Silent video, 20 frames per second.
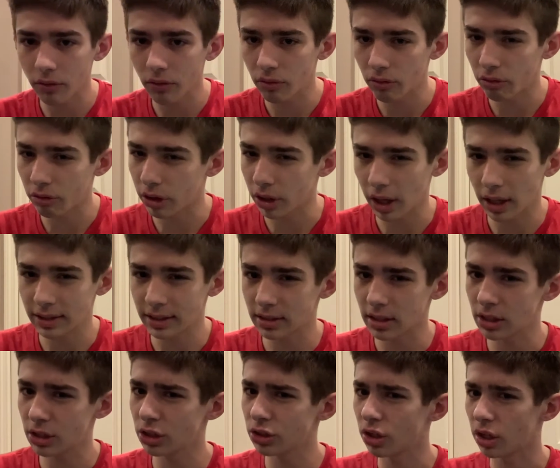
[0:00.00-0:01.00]
realize this. I
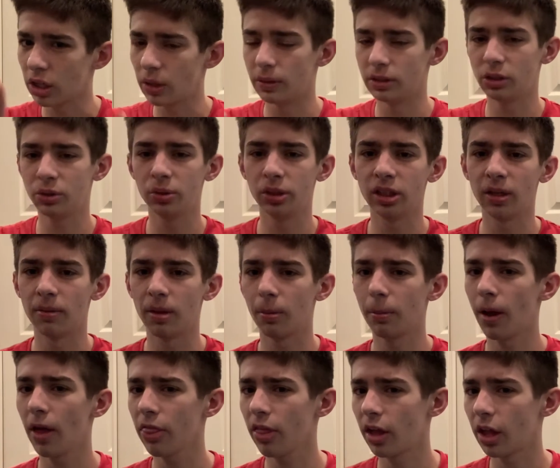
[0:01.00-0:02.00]
just thought he was doing something, but
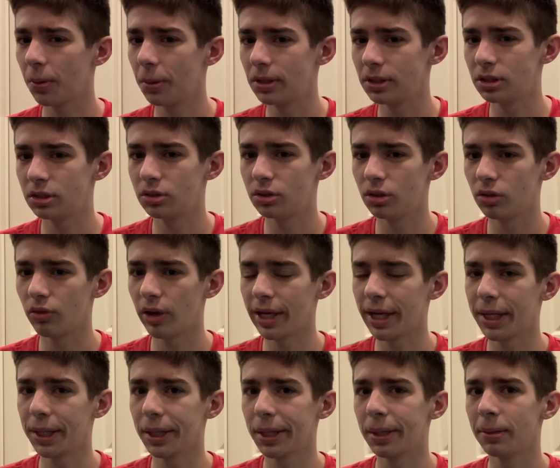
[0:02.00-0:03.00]
I thought he was
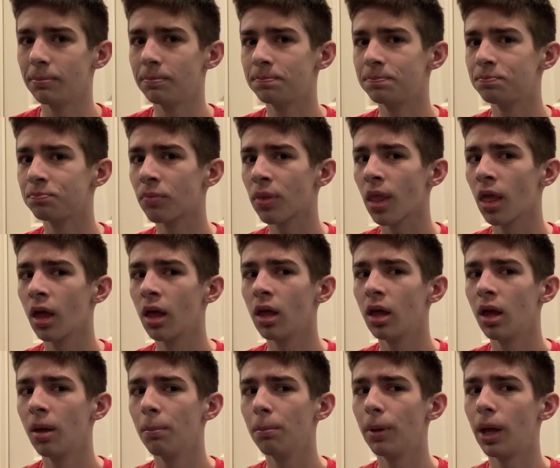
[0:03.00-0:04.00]
regular.
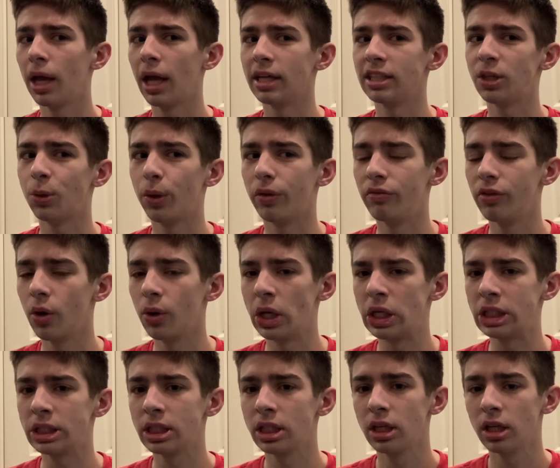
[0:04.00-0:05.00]
But I guess he would have
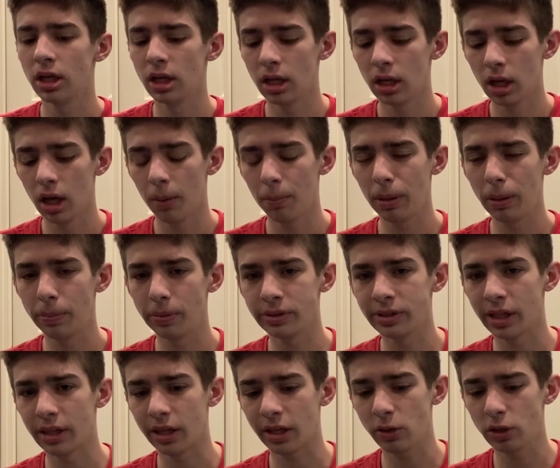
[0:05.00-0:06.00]
noticed. People said
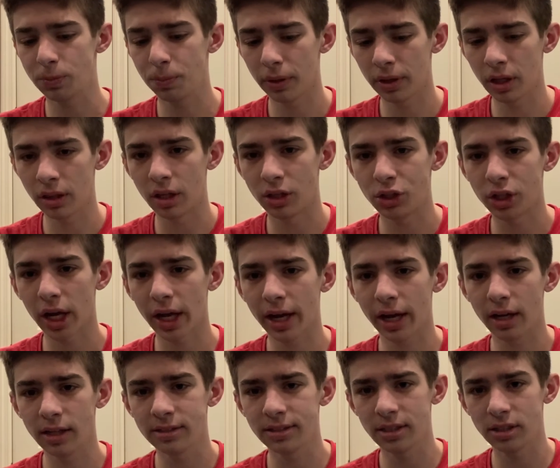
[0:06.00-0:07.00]
that he was putting
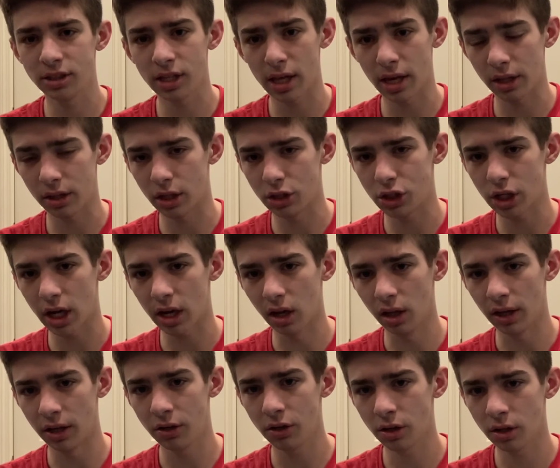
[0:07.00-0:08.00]
setting the
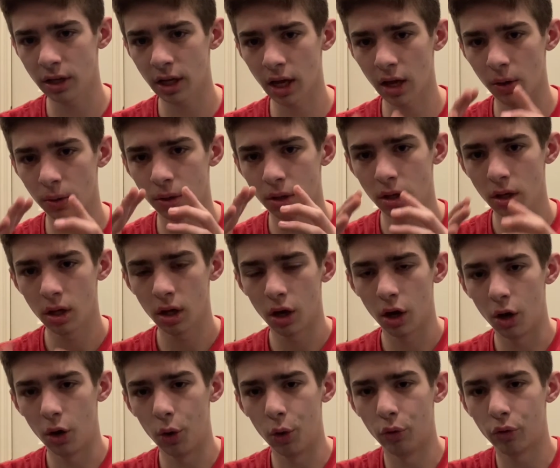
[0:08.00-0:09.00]
jack-o'-lantern down
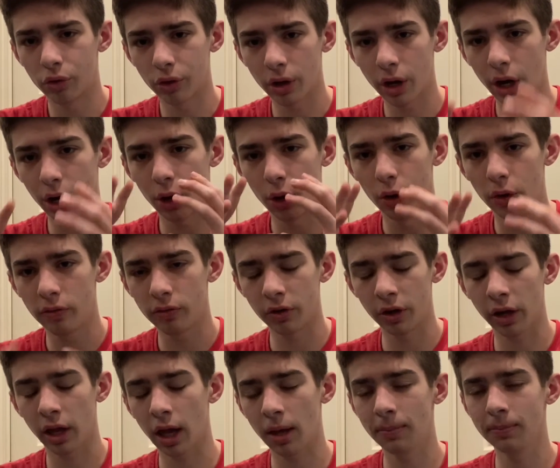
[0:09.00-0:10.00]
over and over
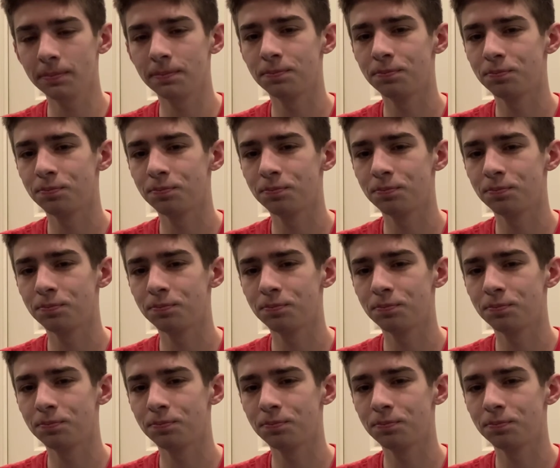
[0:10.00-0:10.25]
again.